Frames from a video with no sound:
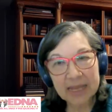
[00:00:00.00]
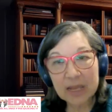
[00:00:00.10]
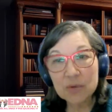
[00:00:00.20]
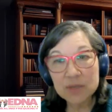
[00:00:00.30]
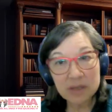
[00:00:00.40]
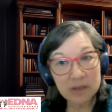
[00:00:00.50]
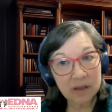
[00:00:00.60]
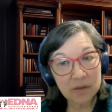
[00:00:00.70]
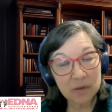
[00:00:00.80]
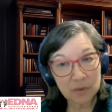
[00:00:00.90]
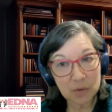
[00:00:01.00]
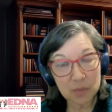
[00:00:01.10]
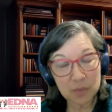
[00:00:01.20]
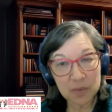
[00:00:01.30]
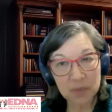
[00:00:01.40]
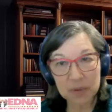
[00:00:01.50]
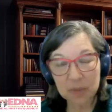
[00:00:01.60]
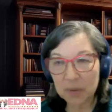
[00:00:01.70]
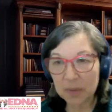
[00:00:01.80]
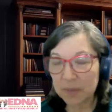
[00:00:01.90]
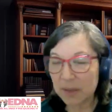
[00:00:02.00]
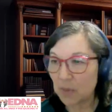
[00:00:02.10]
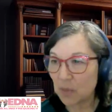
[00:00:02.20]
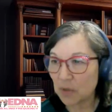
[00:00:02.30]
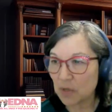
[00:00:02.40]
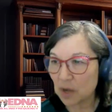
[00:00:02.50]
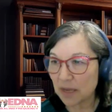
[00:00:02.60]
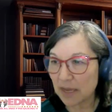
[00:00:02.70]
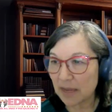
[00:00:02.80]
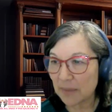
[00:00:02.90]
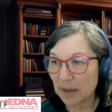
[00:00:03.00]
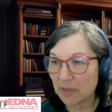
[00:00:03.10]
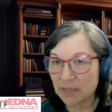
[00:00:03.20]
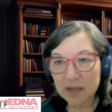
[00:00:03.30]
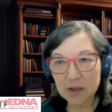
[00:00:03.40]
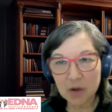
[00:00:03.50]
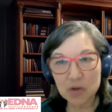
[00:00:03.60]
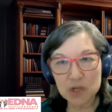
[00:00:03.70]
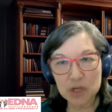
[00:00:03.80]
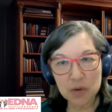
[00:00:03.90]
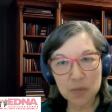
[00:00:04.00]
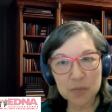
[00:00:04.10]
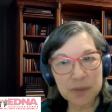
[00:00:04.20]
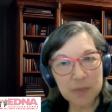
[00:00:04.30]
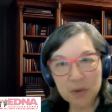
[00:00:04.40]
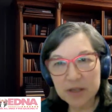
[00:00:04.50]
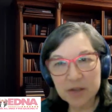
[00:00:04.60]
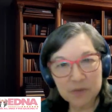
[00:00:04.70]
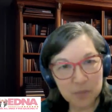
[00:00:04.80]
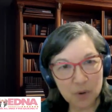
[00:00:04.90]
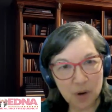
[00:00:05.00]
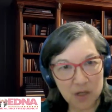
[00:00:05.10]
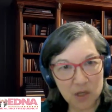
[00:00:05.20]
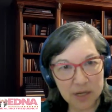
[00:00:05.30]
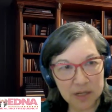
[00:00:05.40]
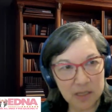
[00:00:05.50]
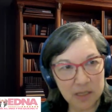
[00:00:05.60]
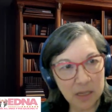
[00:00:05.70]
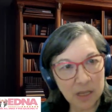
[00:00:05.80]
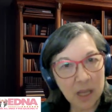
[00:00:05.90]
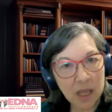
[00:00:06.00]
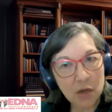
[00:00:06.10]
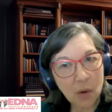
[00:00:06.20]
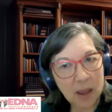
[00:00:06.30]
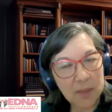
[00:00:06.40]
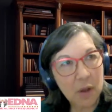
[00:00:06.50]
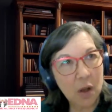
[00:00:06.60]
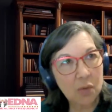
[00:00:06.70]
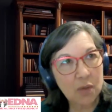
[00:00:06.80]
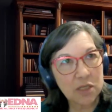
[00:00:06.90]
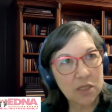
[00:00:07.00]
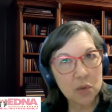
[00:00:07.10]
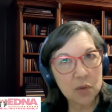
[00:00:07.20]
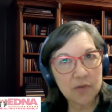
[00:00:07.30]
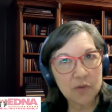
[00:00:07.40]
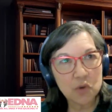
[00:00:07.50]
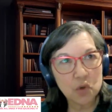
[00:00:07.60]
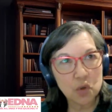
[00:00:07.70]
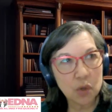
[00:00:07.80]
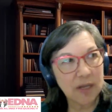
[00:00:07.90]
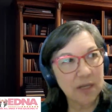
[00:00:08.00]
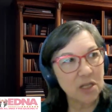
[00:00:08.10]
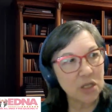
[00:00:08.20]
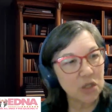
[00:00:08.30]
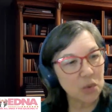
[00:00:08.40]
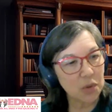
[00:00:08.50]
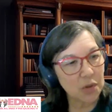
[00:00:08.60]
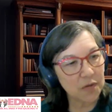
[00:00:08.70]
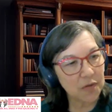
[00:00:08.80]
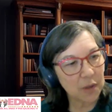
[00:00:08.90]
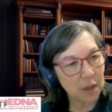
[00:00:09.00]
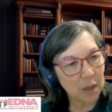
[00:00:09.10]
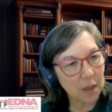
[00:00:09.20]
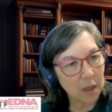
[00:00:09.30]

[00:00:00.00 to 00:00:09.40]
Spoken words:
And he was in another group where people were talking about. It was like a coaching group where people had different projects. And, I'm always sort of trying to sort of